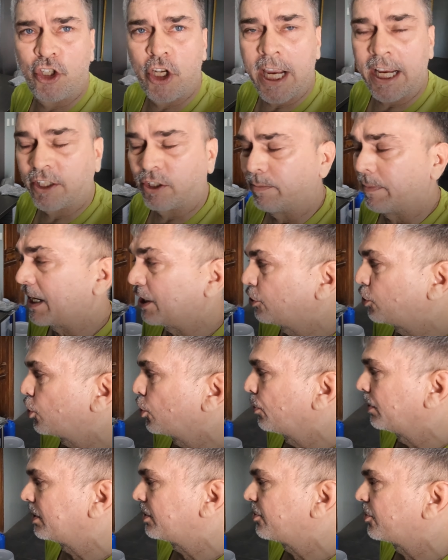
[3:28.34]
check to make
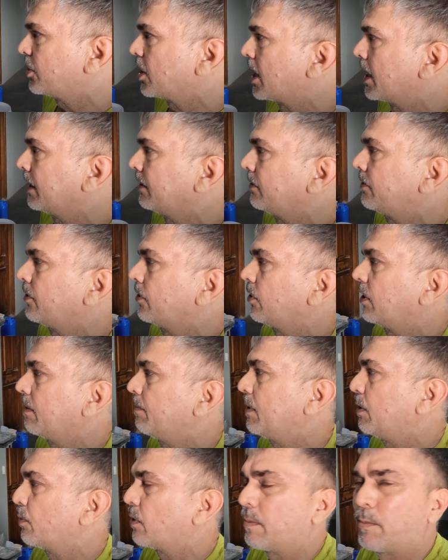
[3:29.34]
sure it's done. So give
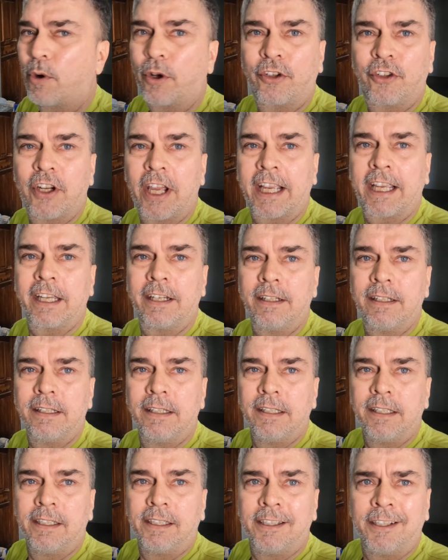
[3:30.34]
me 1 more second
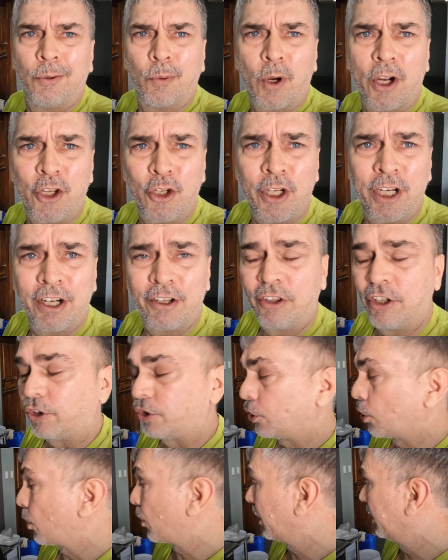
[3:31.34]
while you hear
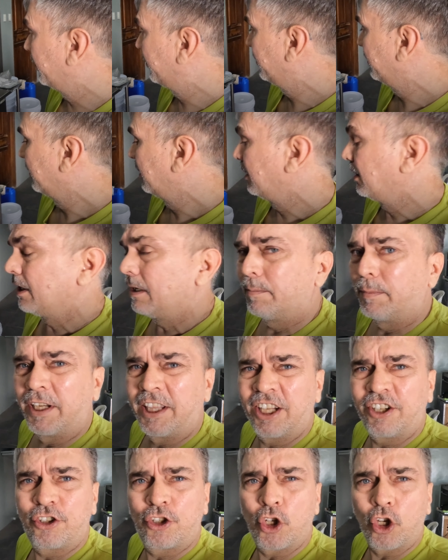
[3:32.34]
this noise. But
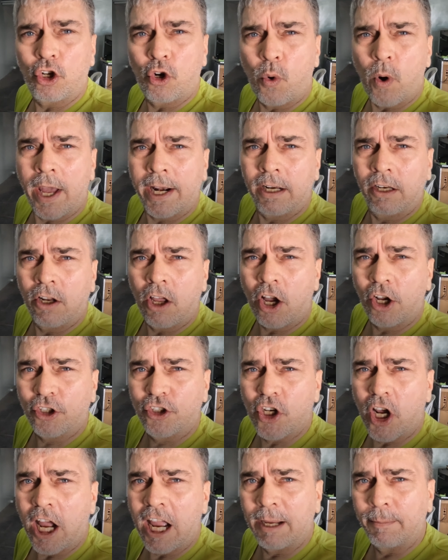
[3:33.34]
this took quite a long
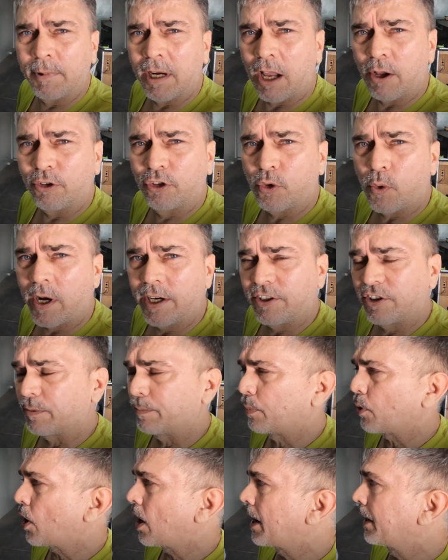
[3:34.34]
time, and I was quite
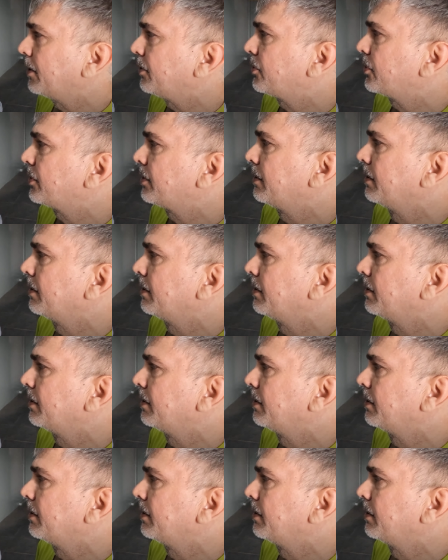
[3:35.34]
surprised.